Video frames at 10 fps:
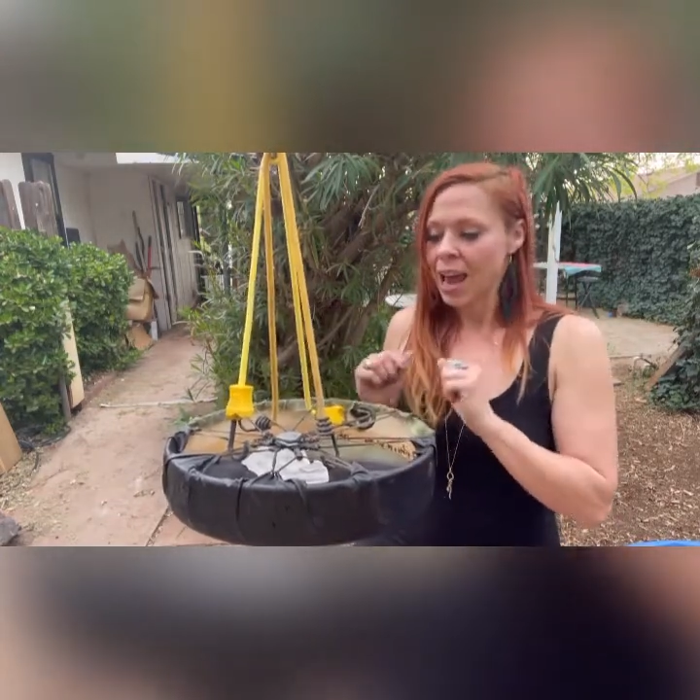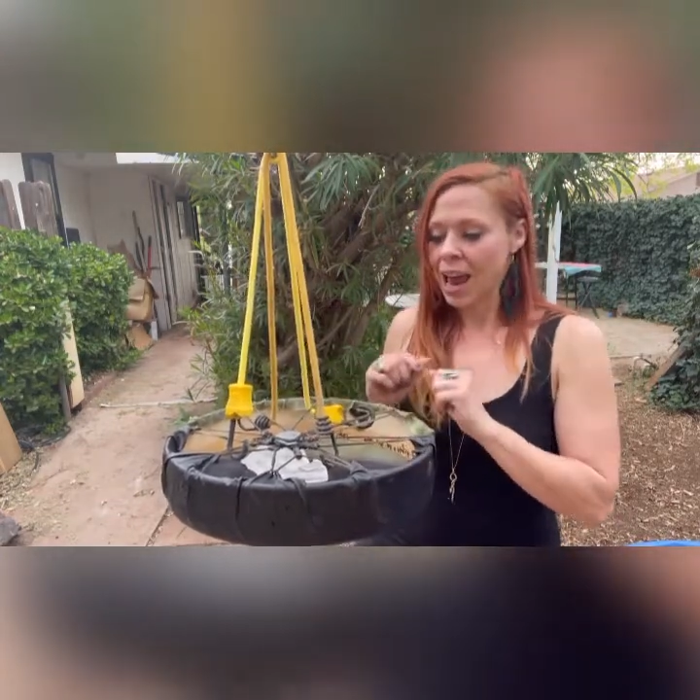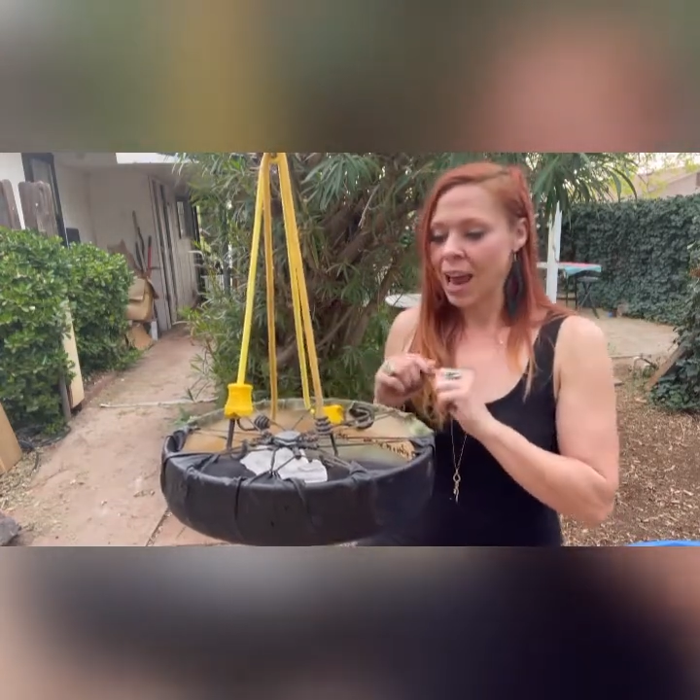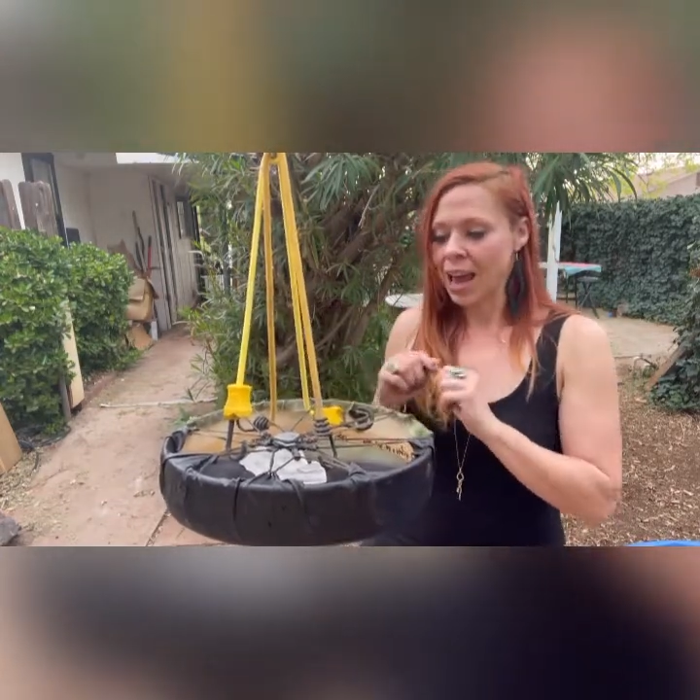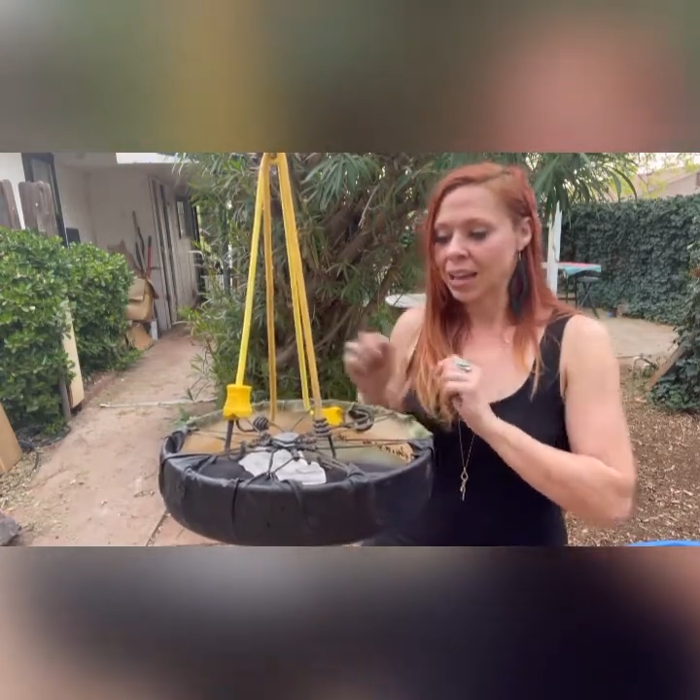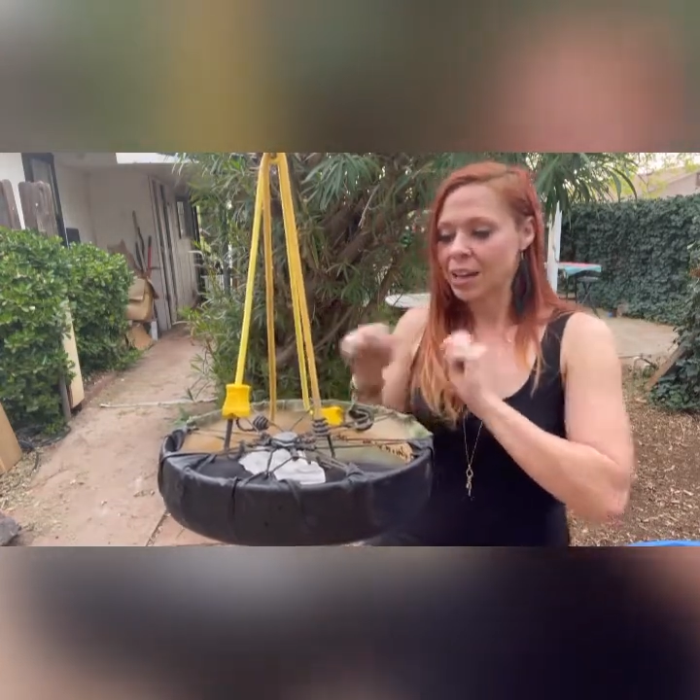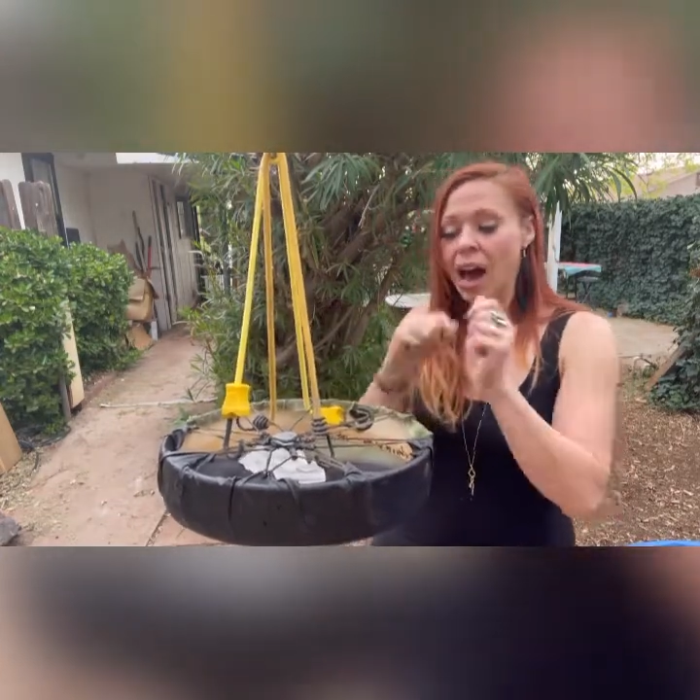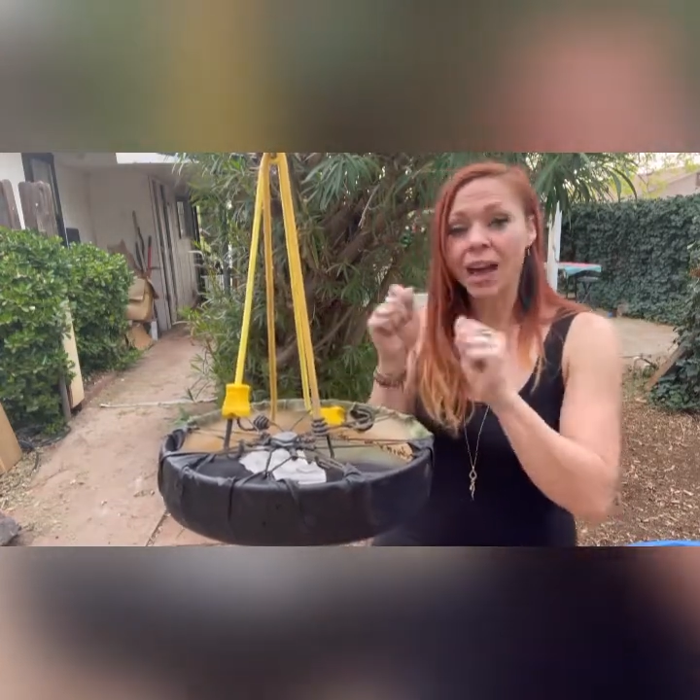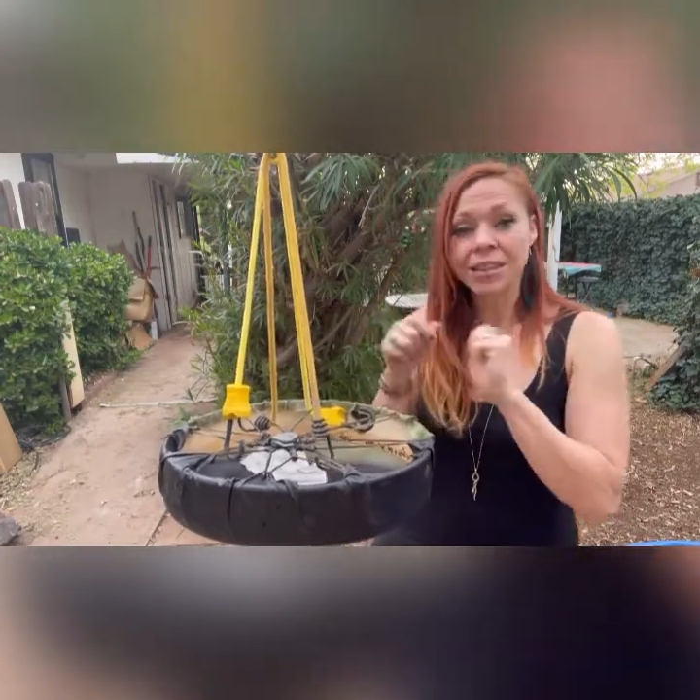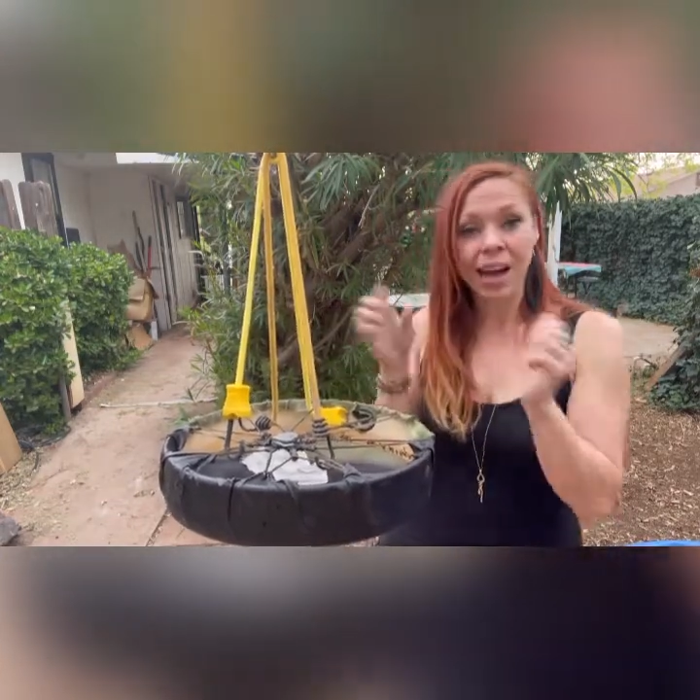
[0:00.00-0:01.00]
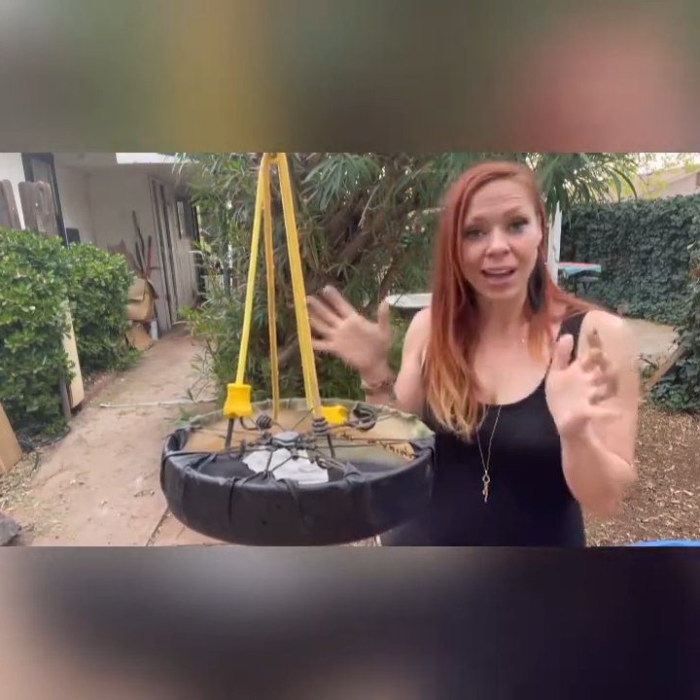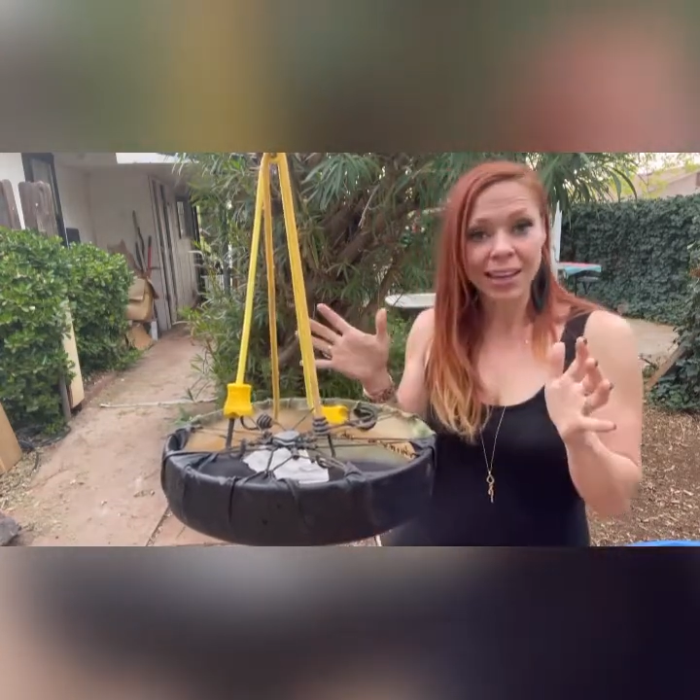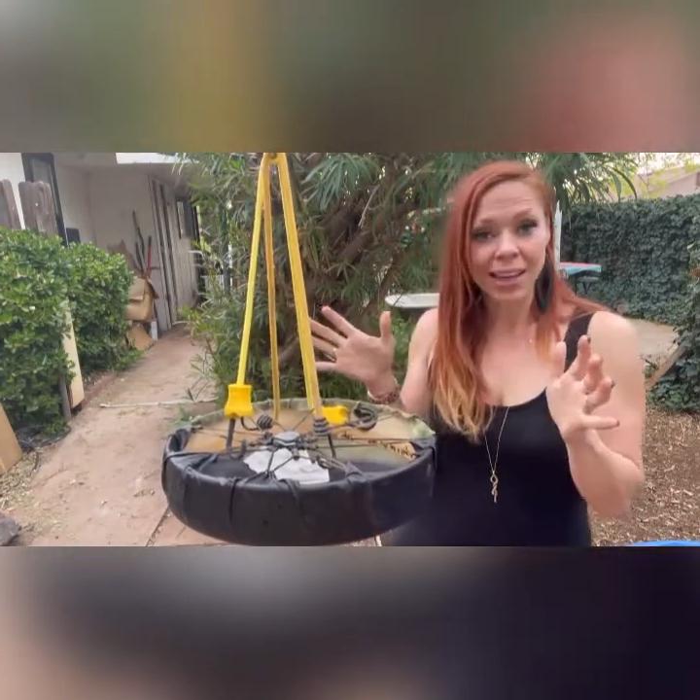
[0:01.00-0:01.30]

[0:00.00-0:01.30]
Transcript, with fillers: and untie it